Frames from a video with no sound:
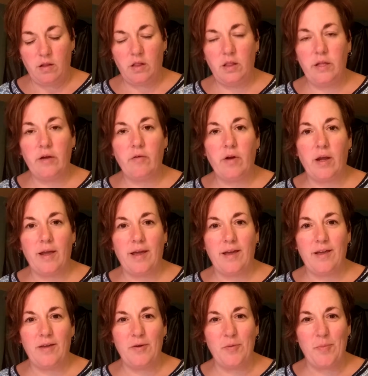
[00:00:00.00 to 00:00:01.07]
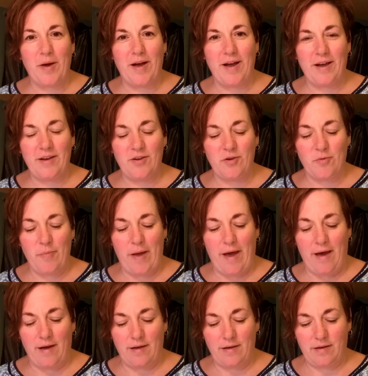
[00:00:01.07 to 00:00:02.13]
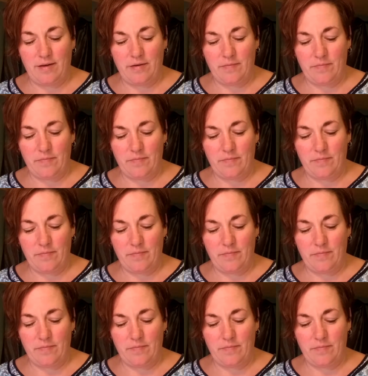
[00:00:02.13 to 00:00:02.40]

leering at you behind your back.